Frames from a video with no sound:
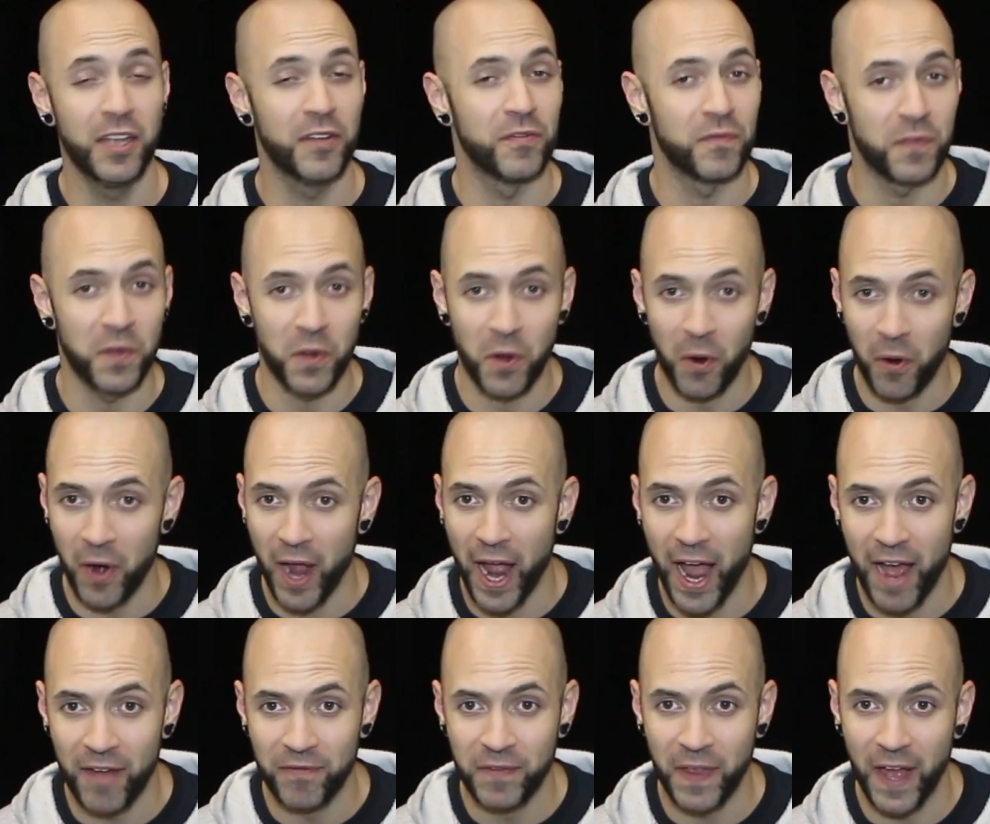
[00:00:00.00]
If you don't
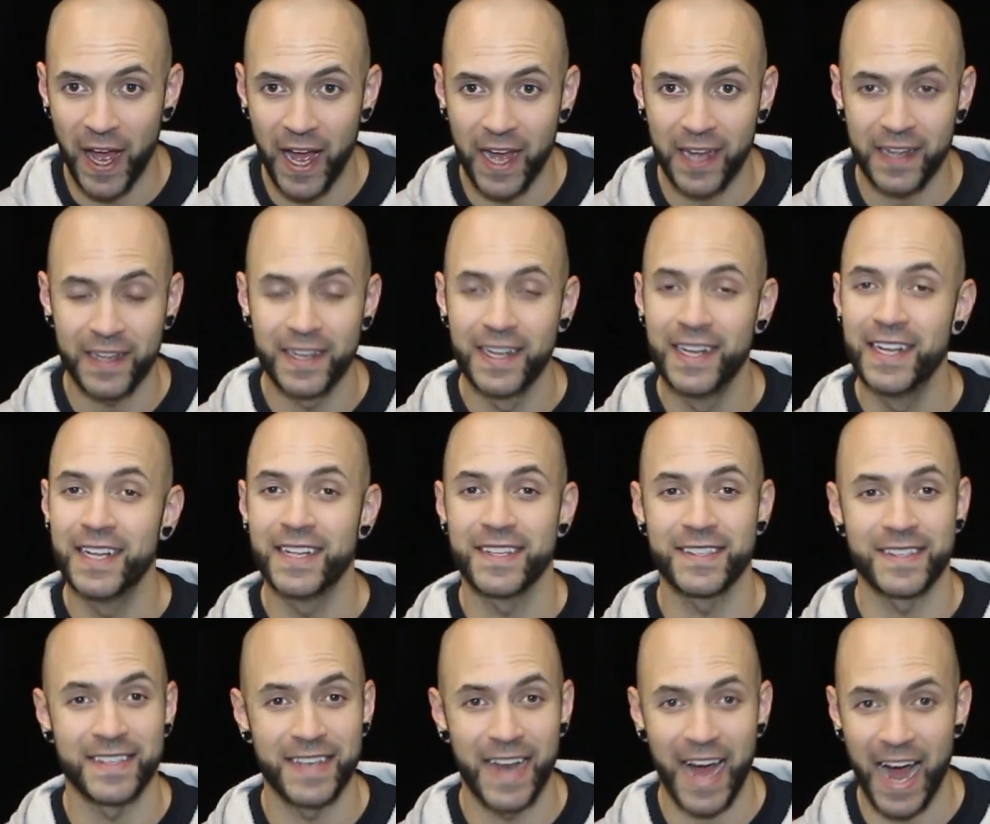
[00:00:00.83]
have that,
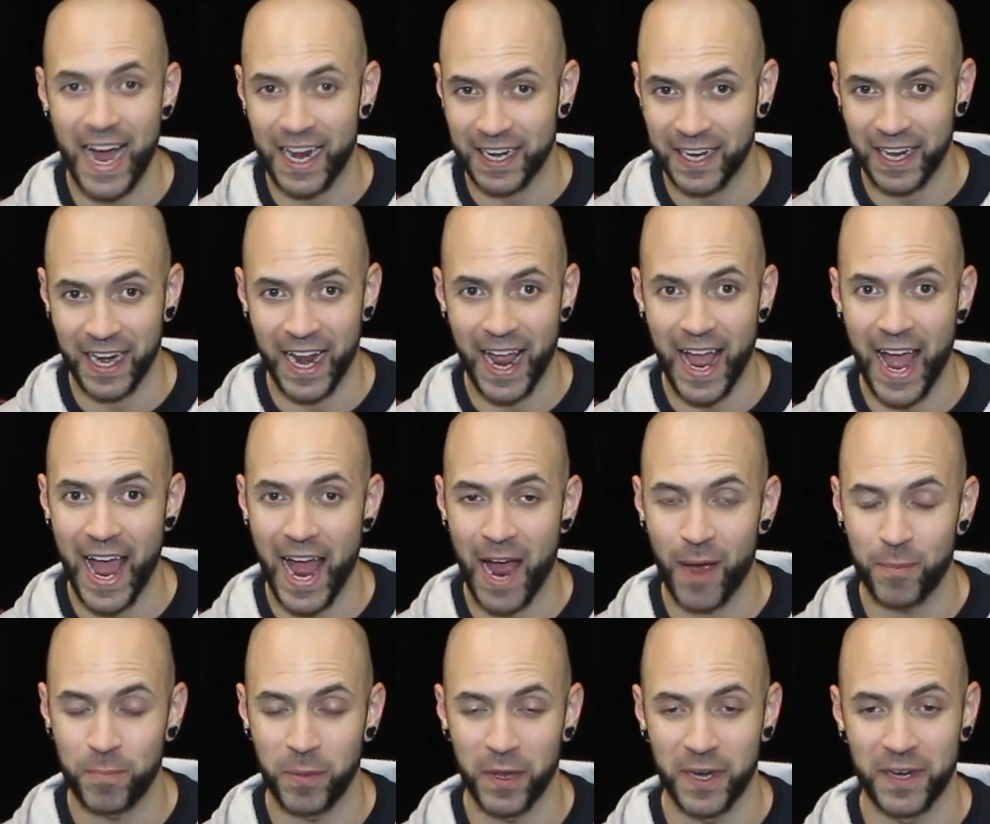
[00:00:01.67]
it's not gonna
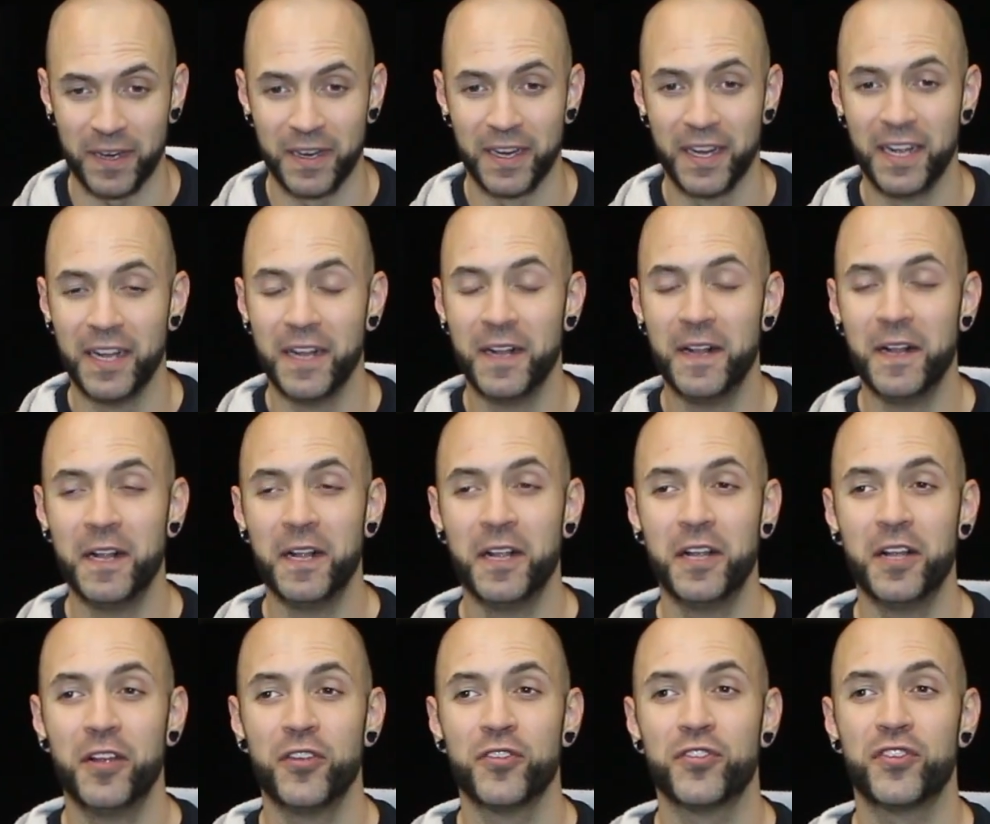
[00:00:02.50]
happen.
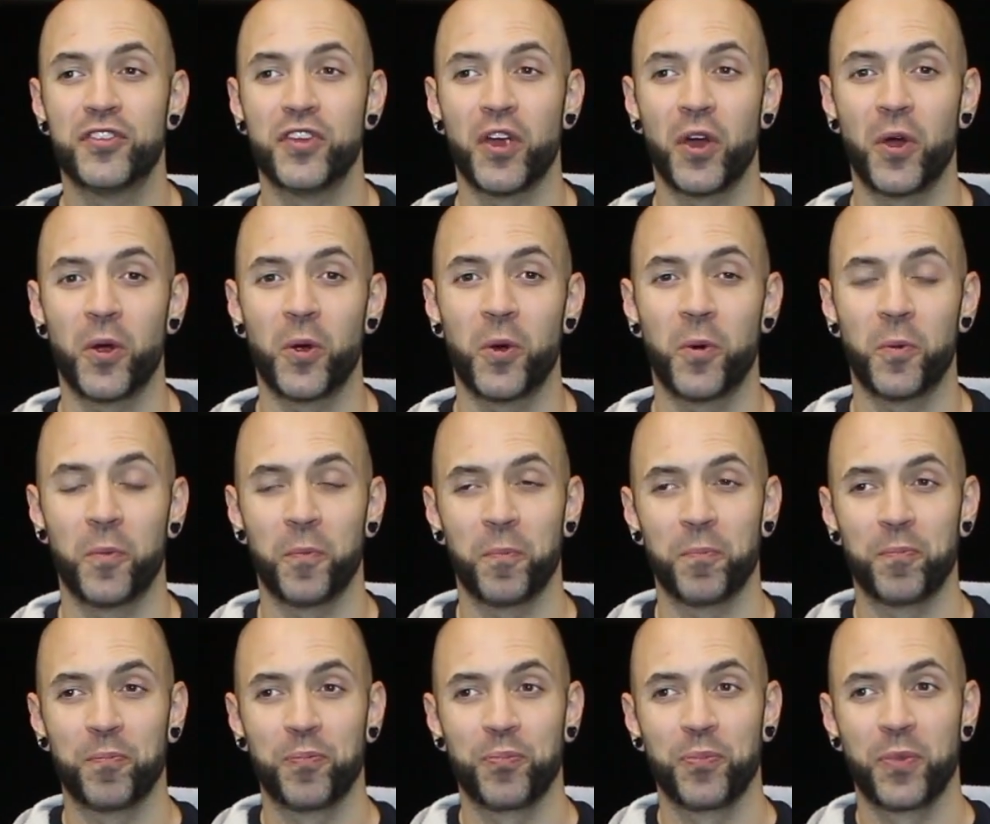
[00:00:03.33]

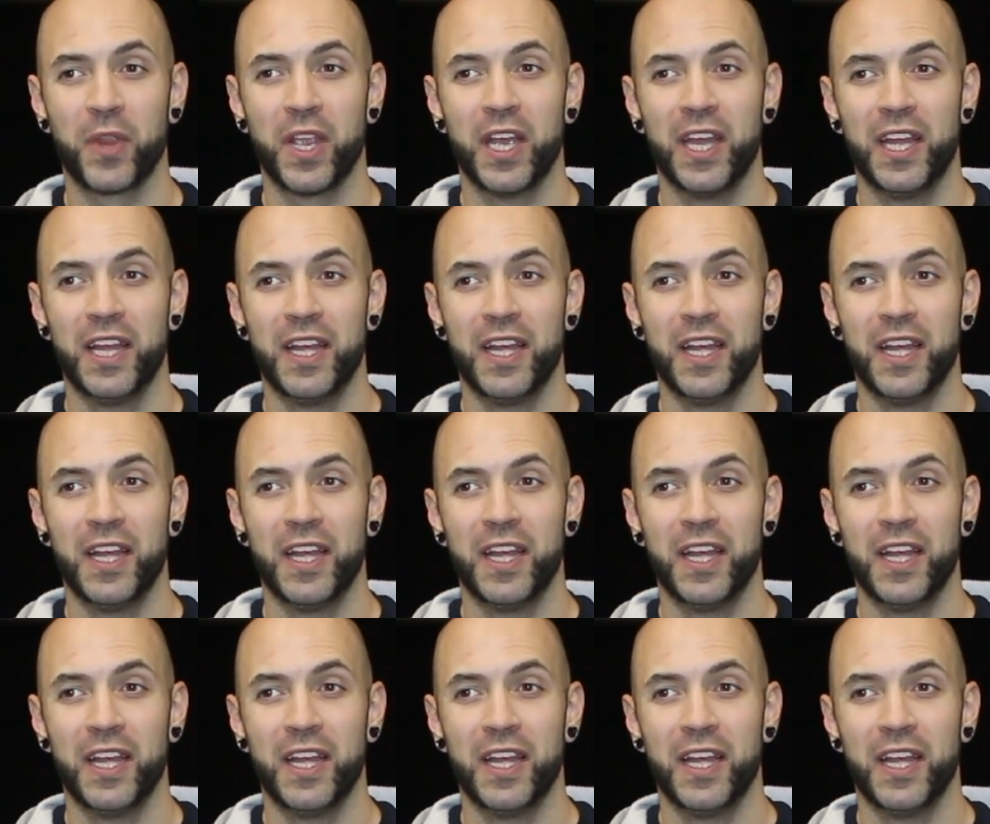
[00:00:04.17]
So